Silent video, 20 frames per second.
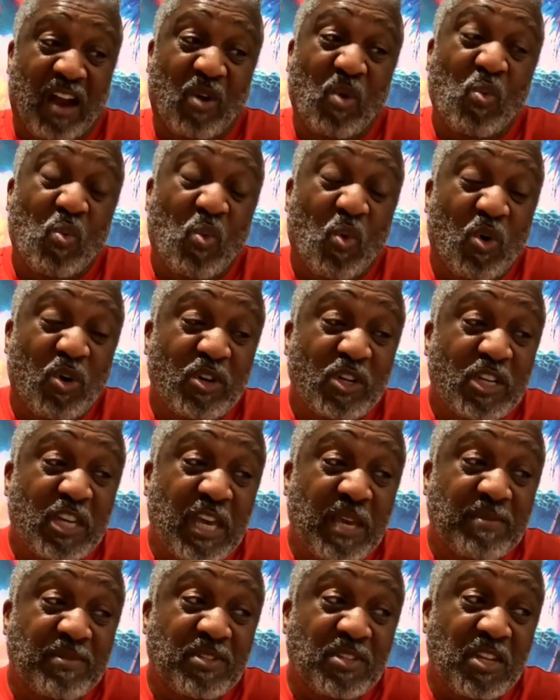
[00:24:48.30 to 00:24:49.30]
I don't want to
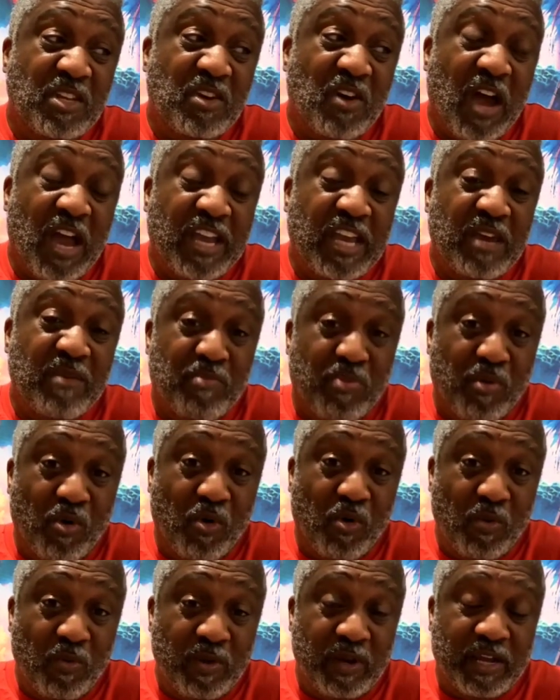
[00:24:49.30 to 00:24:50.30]
keep still. I get
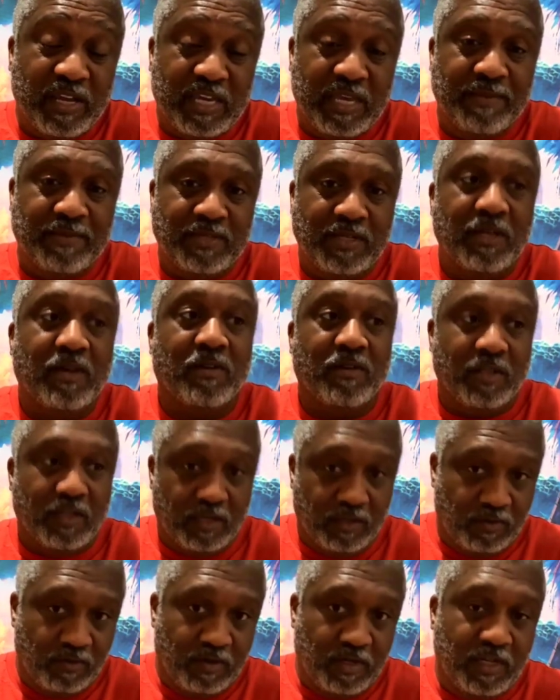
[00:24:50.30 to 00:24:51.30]
bored when I keep still.
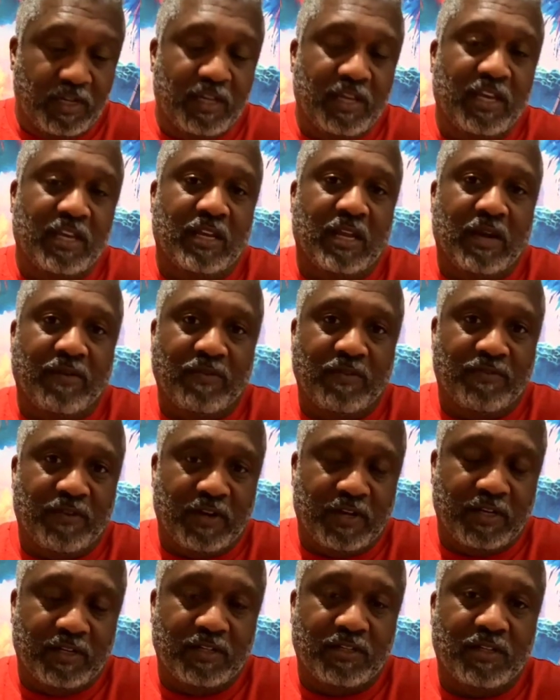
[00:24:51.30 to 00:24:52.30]
Then you need to eat every
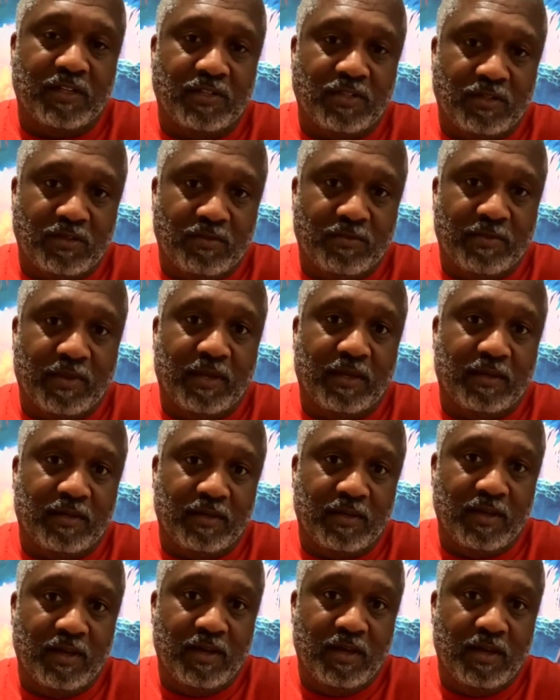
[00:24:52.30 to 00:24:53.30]
fucking decision you
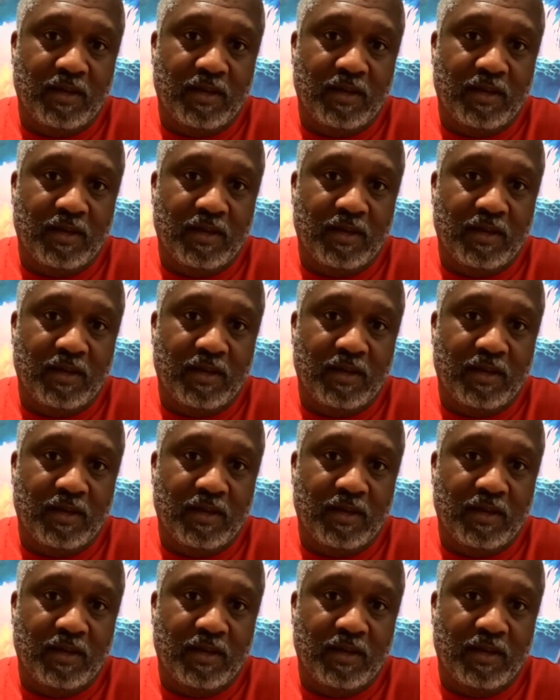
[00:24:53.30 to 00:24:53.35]
make.